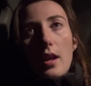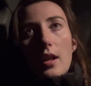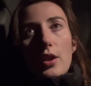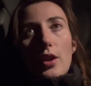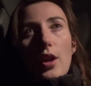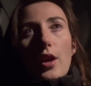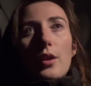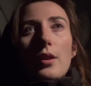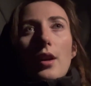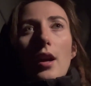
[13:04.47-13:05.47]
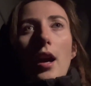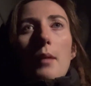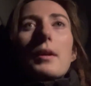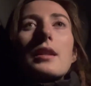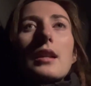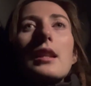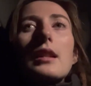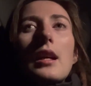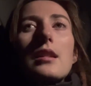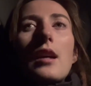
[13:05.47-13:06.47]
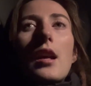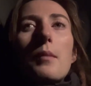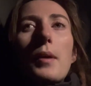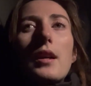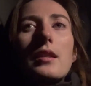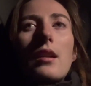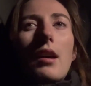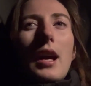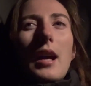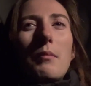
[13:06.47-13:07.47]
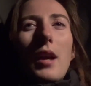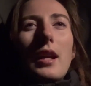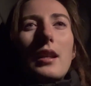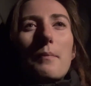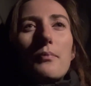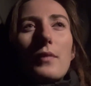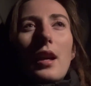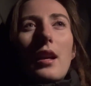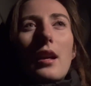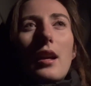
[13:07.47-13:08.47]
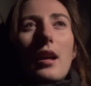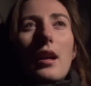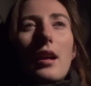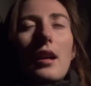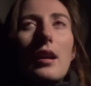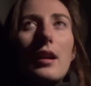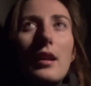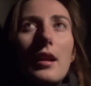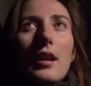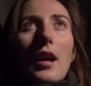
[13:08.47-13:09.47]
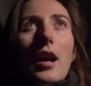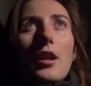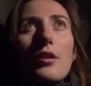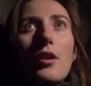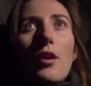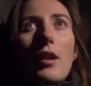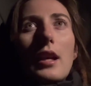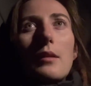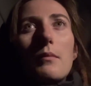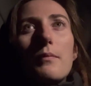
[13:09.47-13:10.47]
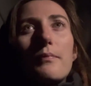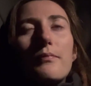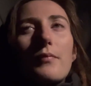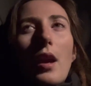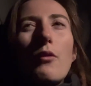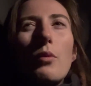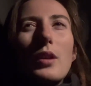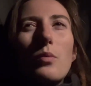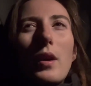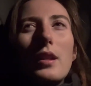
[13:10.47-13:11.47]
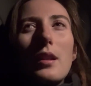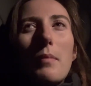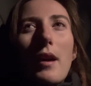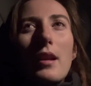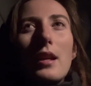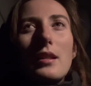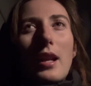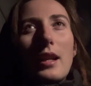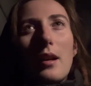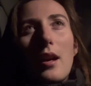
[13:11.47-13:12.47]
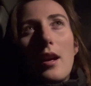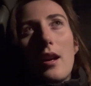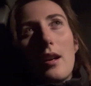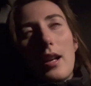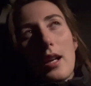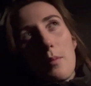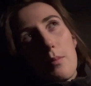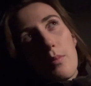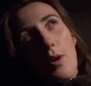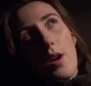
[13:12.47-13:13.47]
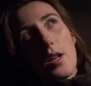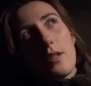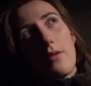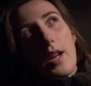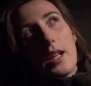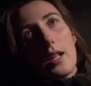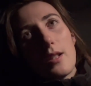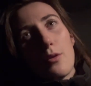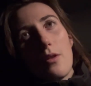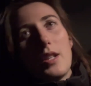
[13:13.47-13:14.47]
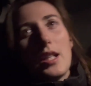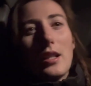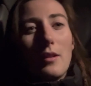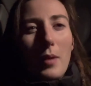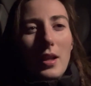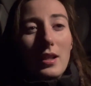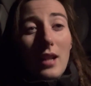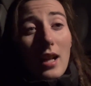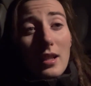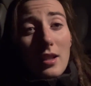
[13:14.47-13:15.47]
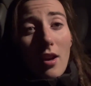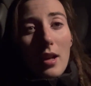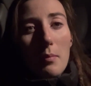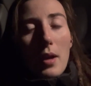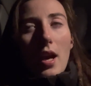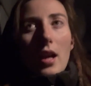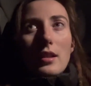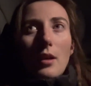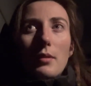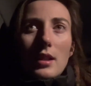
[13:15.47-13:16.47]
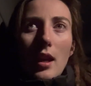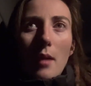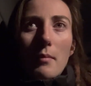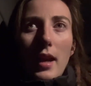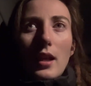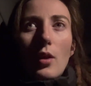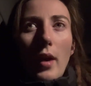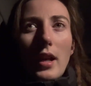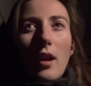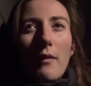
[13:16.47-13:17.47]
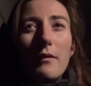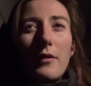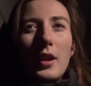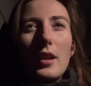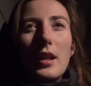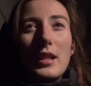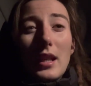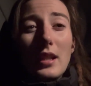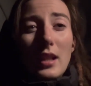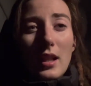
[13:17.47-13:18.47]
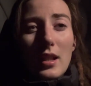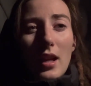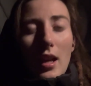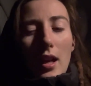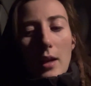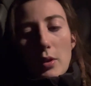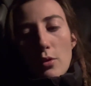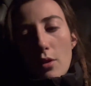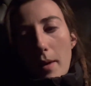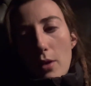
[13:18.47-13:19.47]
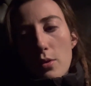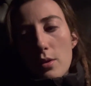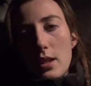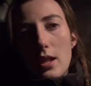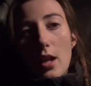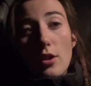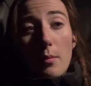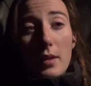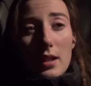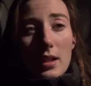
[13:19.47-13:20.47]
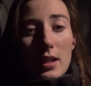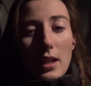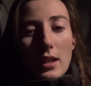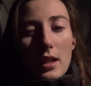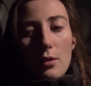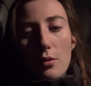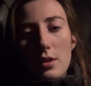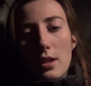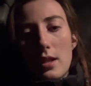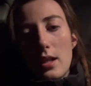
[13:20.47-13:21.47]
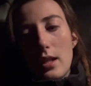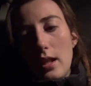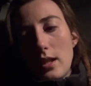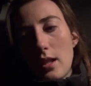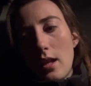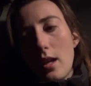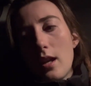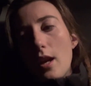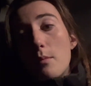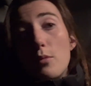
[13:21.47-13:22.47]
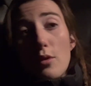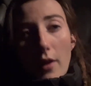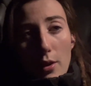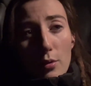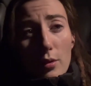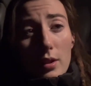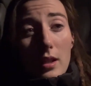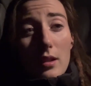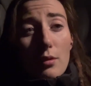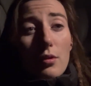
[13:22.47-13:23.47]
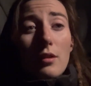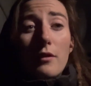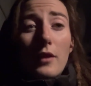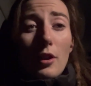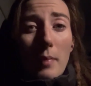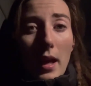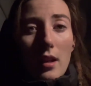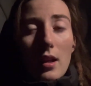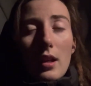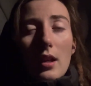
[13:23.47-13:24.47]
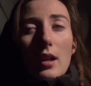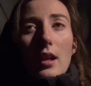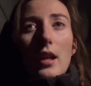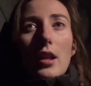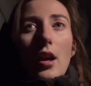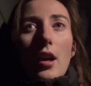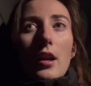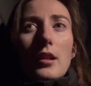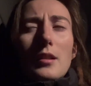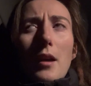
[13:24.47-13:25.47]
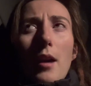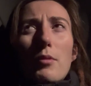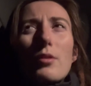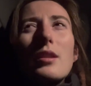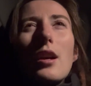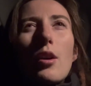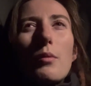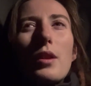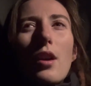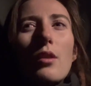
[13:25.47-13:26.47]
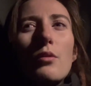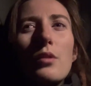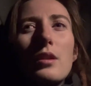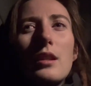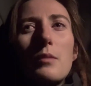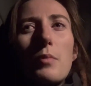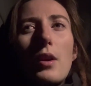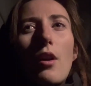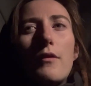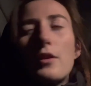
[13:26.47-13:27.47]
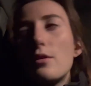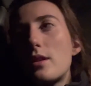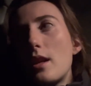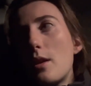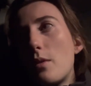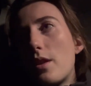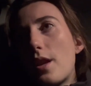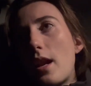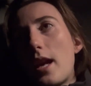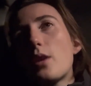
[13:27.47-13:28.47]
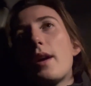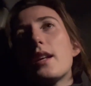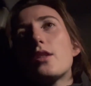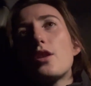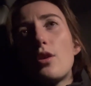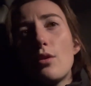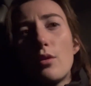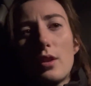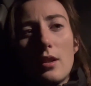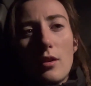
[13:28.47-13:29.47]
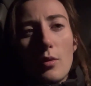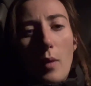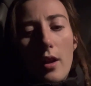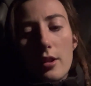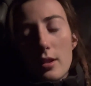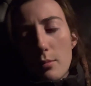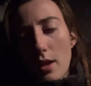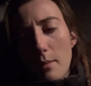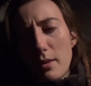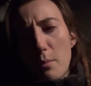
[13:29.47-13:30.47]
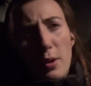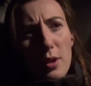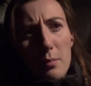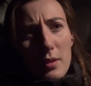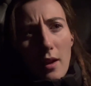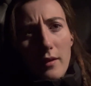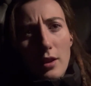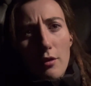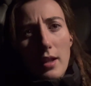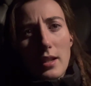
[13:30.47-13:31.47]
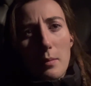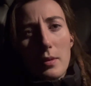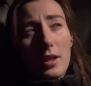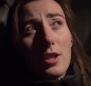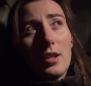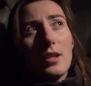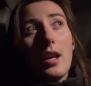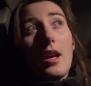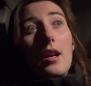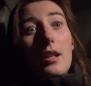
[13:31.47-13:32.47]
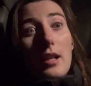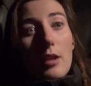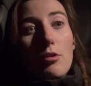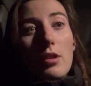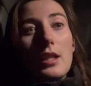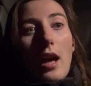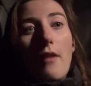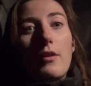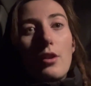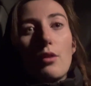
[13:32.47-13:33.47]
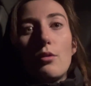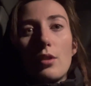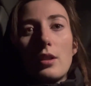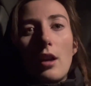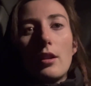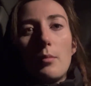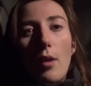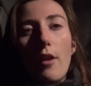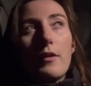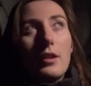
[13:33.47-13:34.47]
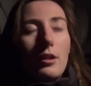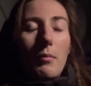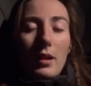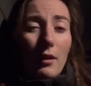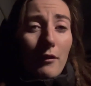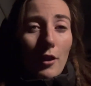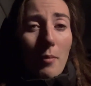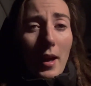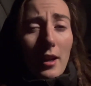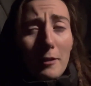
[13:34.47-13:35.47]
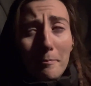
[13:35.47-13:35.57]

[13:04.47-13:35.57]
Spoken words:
you know? Because I think that's the kind of person I am, like, and I don't know, like, I've always wondered about it as like a product of like a sort of addictive personality type, because I would say I'm like quite comfort addicted. Like we talk about horses that are dominance addicted and horses that need to move other horses in order to feel better in the herd. You'll see it a lot with young horses, but often you'll see it with like quite insecure horses as well, that sometimes they'll put themselves in crazy positions literally to have another horse tell them off because it'll make them feel better.